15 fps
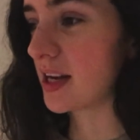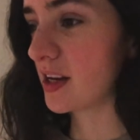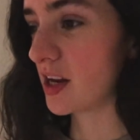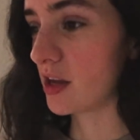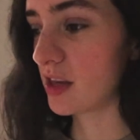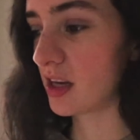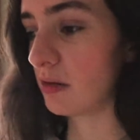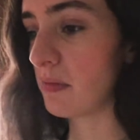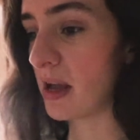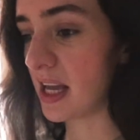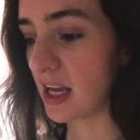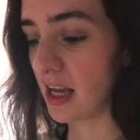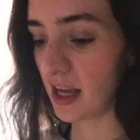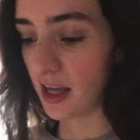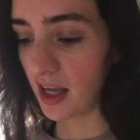I know that it will
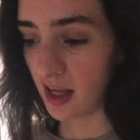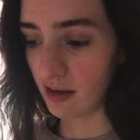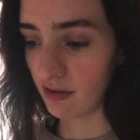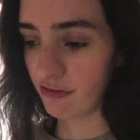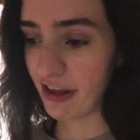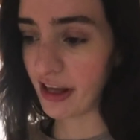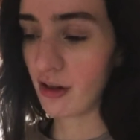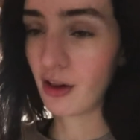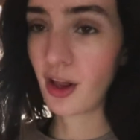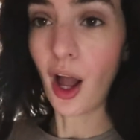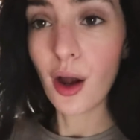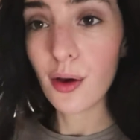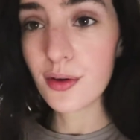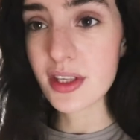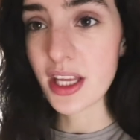make it feel
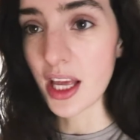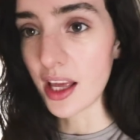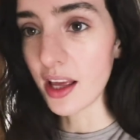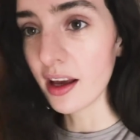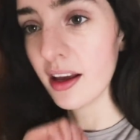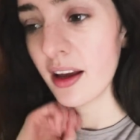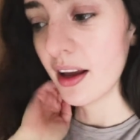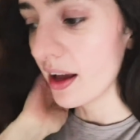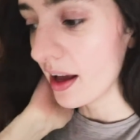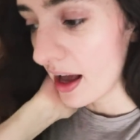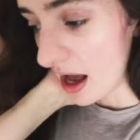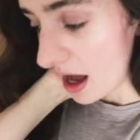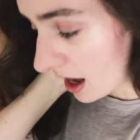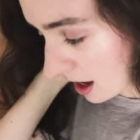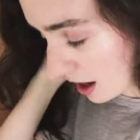cozy,
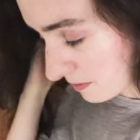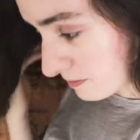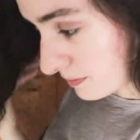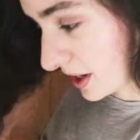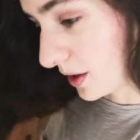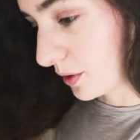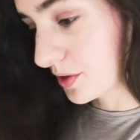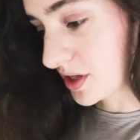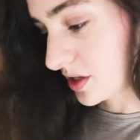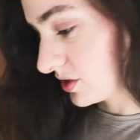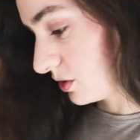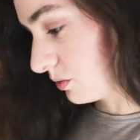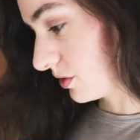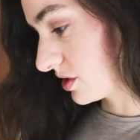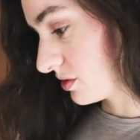but I also
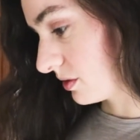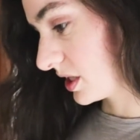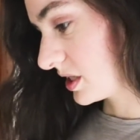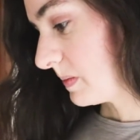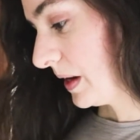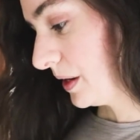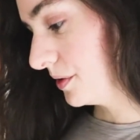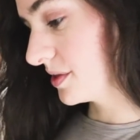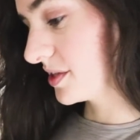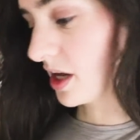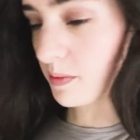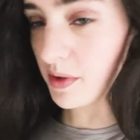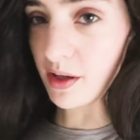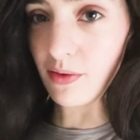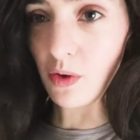do want to expose
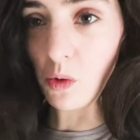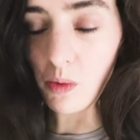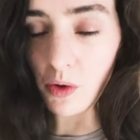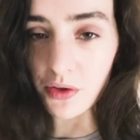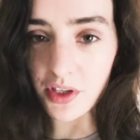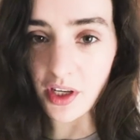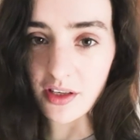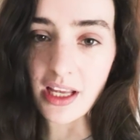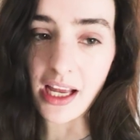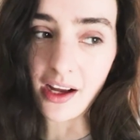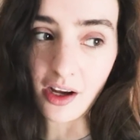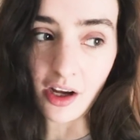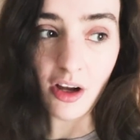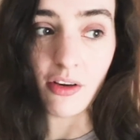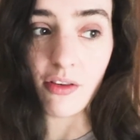some of the floorboards because they
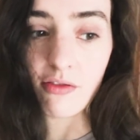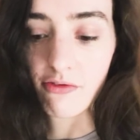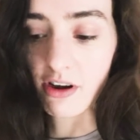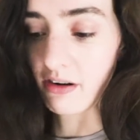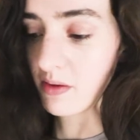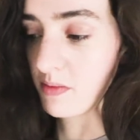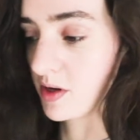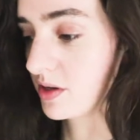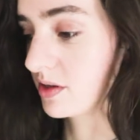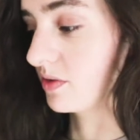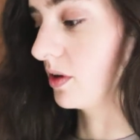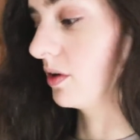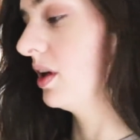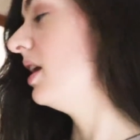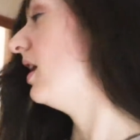are very
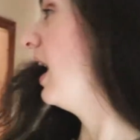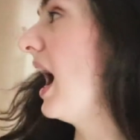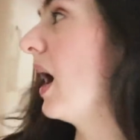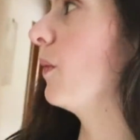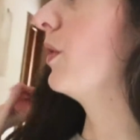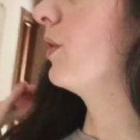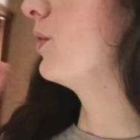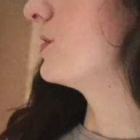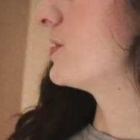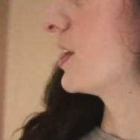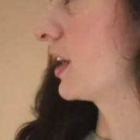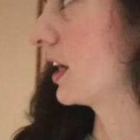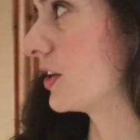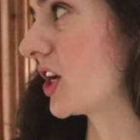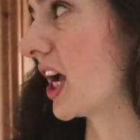beautiful. And we're also
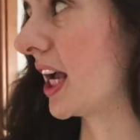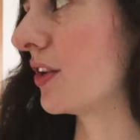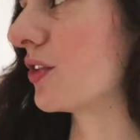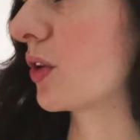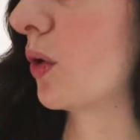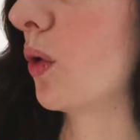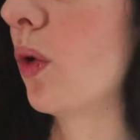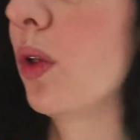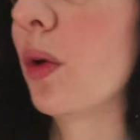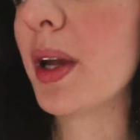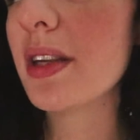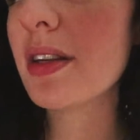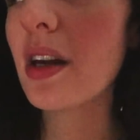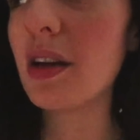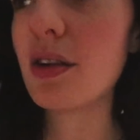gonna change all the
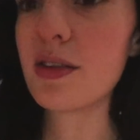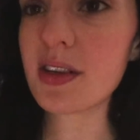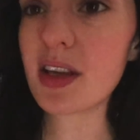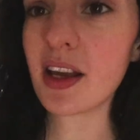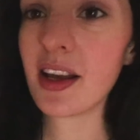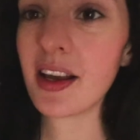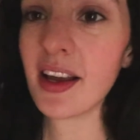windows.